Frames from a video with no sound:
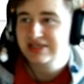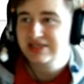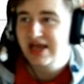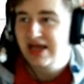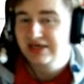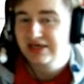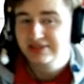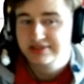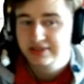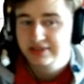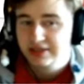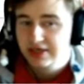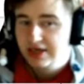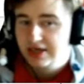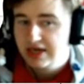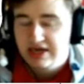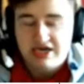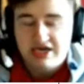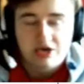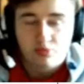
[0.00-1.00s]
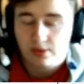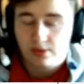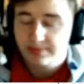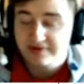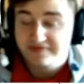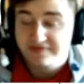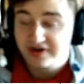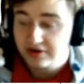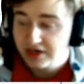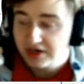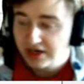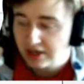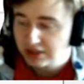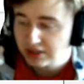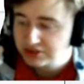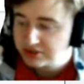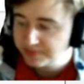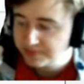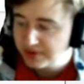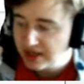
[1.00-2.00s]
and it will be very
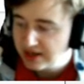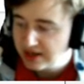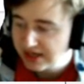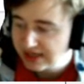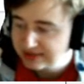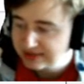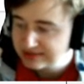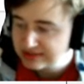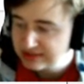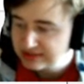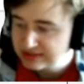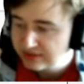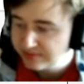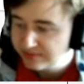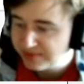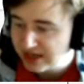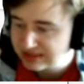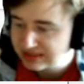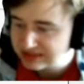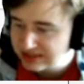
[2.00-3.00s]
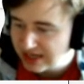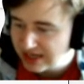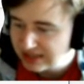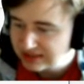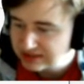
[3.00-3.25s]
hard to play against Tsitsipas.